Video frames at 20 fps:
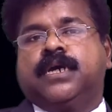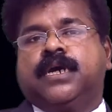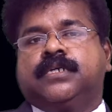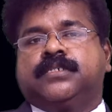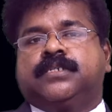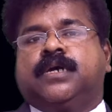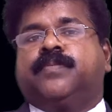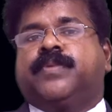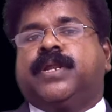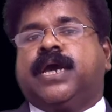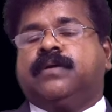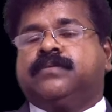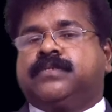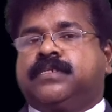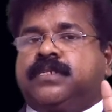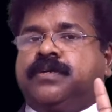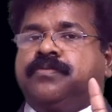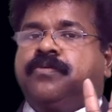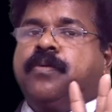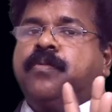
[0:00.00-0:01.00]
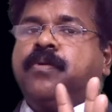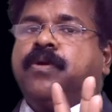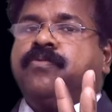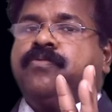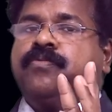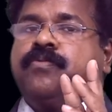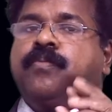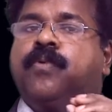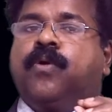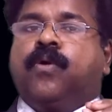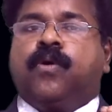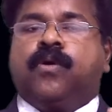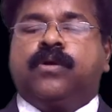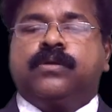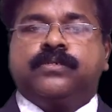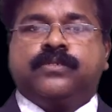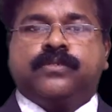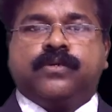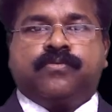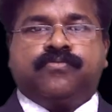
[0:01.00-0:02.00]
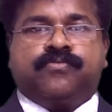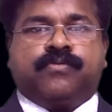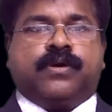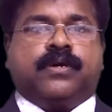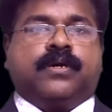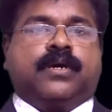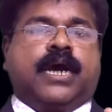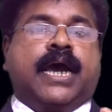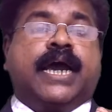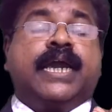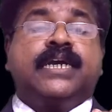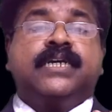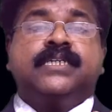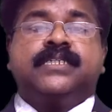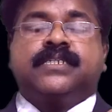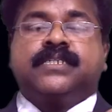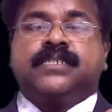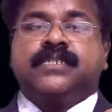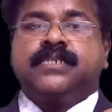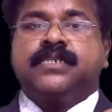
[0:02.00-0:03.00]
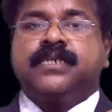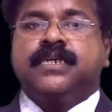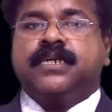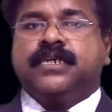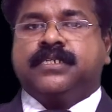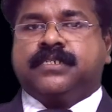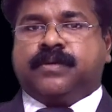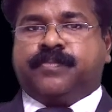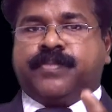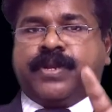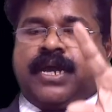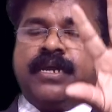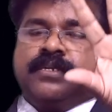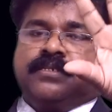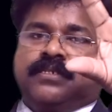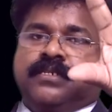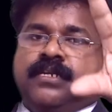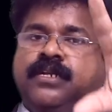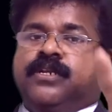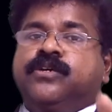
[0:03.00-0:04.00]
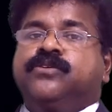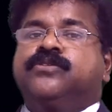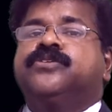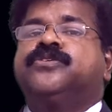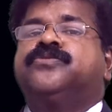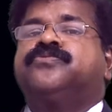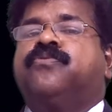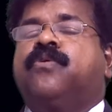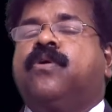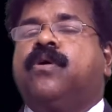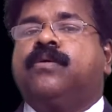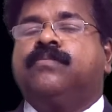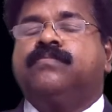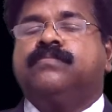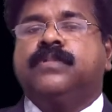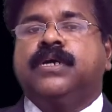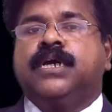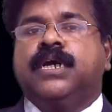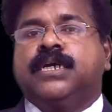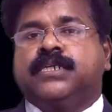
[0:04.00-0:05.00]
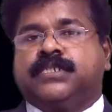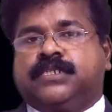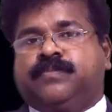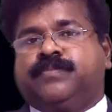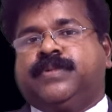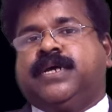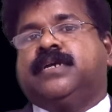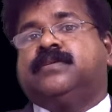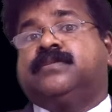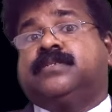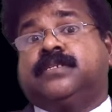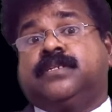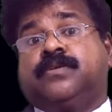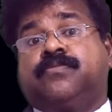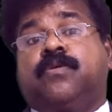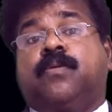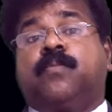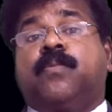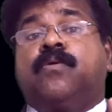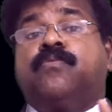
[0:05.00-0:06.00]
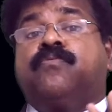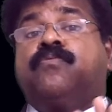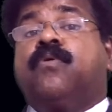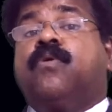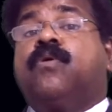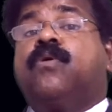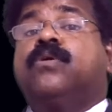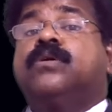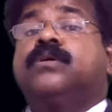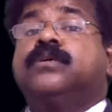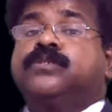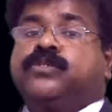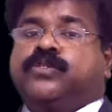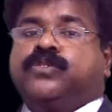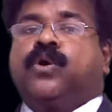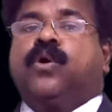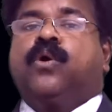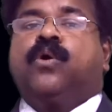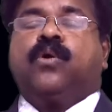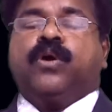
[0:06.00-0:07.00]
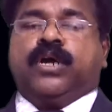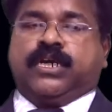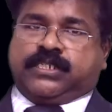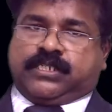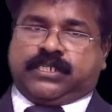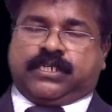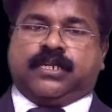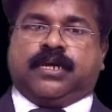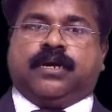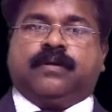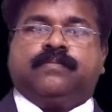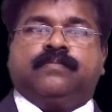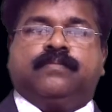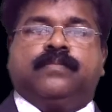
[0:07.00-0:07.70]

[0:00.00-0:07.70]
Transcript: Sometimes in the form of balls of ice, sometimes in liquid form, sometimes in the form of fog, snow, etc.